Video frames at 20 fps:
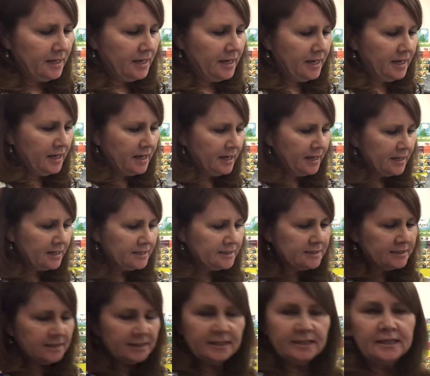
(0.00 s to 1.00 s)

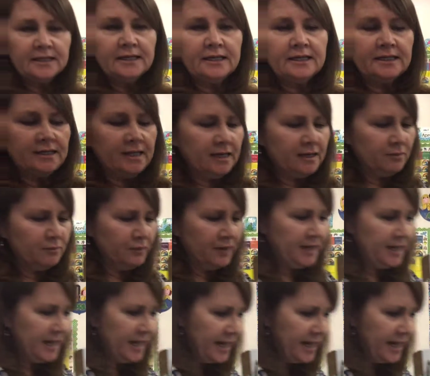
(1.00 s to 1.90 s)
And then we